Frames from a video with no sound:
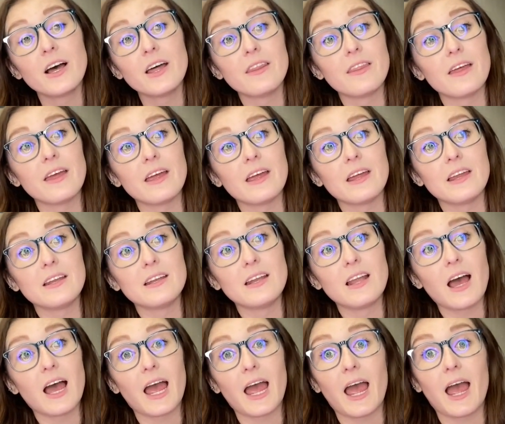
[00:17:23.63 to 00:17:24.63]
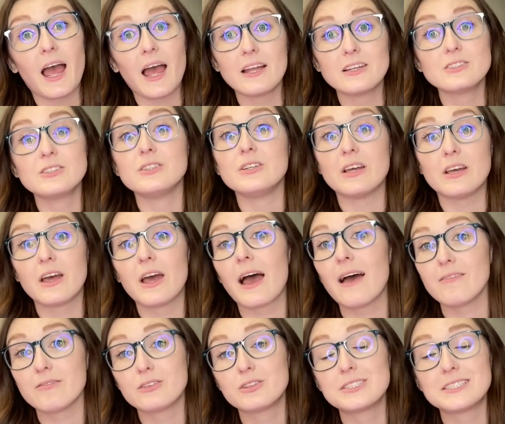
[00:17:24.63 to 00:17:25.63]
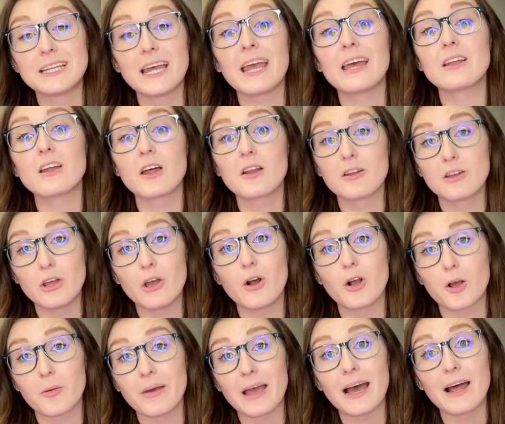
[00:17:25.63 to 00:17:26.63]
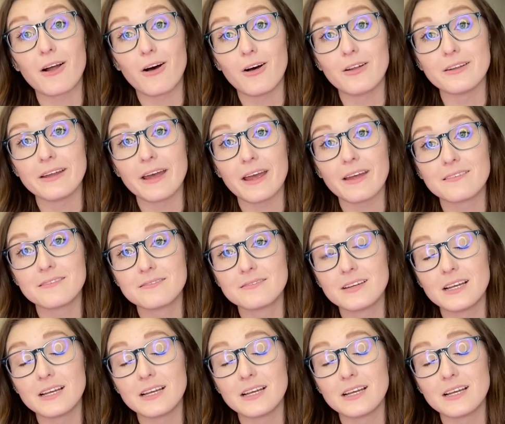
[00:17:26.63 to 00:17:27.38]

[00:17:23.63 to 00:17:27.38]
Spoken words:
They stand on a yoga mat all day